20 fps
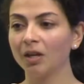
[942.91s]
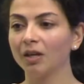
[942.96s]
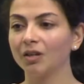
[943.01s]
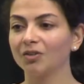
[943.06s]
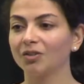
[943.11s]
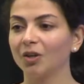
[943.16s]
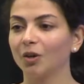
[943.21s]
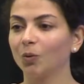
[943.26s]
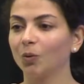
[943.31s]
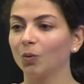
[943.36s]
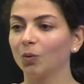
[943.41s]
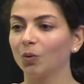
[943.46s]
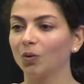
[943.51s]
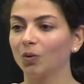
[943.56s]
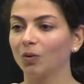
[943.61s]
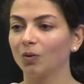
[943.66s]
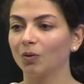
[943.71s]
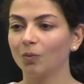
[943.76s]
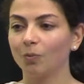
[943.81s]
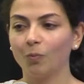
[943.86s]
So
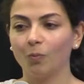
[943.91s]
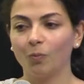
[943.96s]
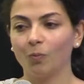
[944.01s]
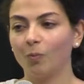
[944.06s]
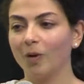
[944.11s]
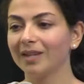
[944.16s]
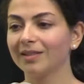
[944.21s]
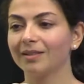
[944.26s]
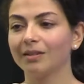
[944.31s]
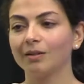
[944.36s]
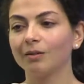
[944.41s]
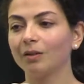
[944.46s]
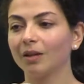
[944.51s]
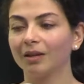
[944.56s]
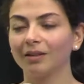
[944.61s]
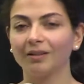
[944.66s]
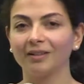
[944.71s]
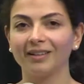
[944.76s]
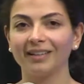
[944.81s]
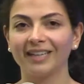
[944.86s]
ways that you
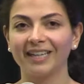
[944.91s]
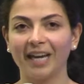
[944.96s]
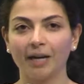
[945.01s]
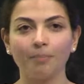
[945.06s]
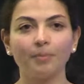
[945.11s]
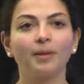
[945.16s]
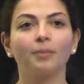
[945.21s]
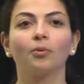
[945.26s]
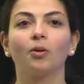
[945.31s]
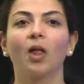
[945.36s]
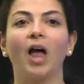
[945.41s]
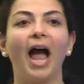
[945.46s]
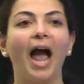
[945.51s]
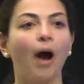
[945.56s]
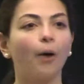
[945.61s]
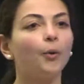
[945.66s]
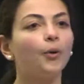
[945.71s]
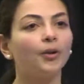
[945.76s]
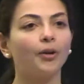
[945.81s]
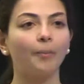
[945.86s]
can get people
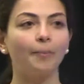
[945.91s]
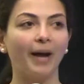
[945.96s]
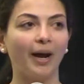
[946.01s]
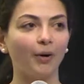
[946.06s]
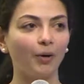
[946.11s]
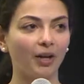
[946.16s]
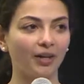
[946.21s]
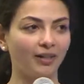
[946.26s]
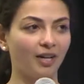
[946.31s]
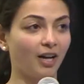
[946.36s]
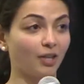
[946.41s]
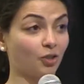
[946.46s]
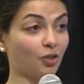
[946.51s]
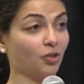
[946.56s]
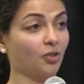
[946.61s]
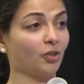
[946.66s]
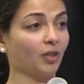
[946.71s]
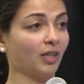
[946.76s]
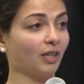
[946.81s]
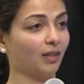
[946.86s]
out and about and not
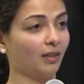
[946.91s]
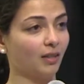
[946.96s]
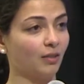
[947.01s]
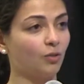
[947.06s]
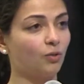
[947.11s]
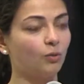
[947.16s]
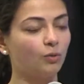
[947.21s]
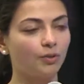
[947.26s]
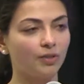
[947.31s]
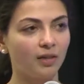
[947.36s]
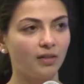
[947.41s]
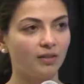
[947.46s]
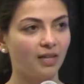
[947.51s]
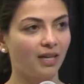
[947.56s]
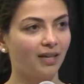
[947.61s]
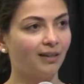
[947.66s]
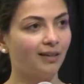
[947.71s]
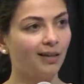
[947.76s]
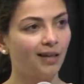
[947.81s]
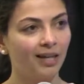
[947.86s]
just looking at these tools all
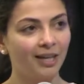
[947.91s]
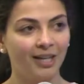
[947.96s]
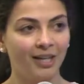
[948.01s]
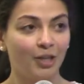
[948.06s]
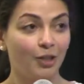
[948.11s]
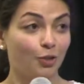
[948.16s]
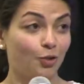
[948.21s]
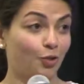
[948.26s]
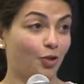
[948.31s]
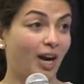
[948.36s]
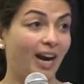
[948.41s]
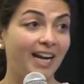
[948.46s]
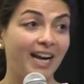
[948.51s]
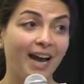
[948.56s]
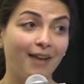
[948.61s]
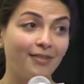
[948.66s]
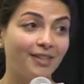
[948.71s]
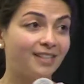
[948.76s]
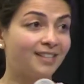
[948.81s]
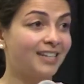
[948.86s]
day, try and
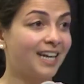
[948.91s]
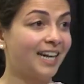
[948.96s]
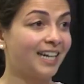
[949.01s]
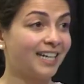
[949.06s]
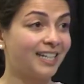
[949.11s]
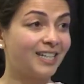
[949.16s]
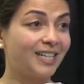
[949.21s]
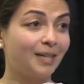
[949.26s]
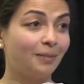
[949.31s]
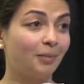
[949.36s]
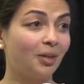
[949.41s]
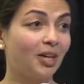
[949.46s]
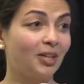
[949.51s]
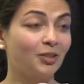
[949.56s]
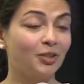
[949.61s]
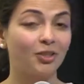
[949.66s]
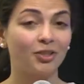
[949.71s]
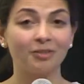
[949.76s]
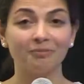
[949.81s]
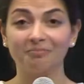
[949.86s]
have a standing team
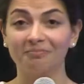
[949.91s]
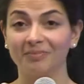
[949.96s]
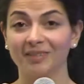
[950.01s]
lunch.